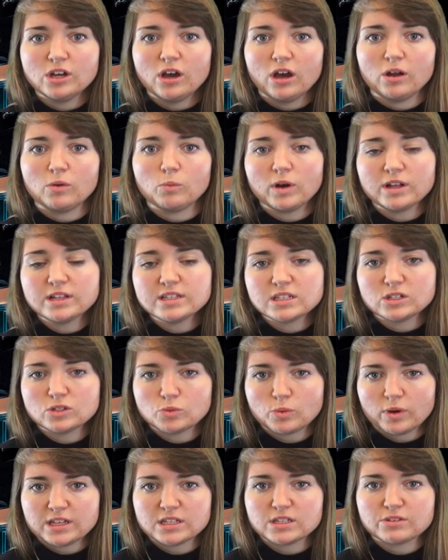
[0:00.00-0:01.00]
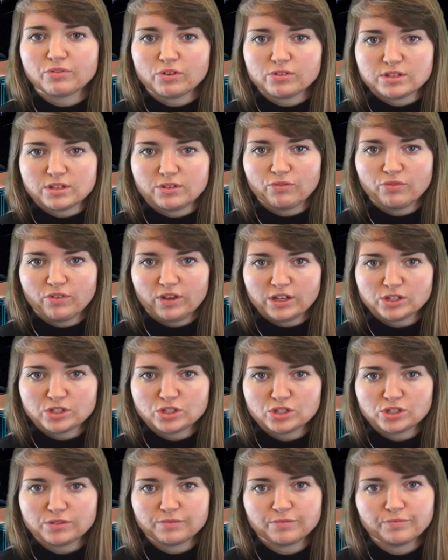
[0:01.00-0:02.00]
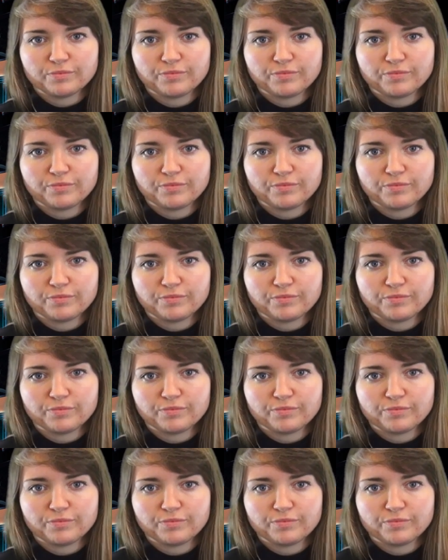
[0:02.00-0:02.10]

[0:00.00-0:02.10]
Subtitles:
on once and twice frozen fish.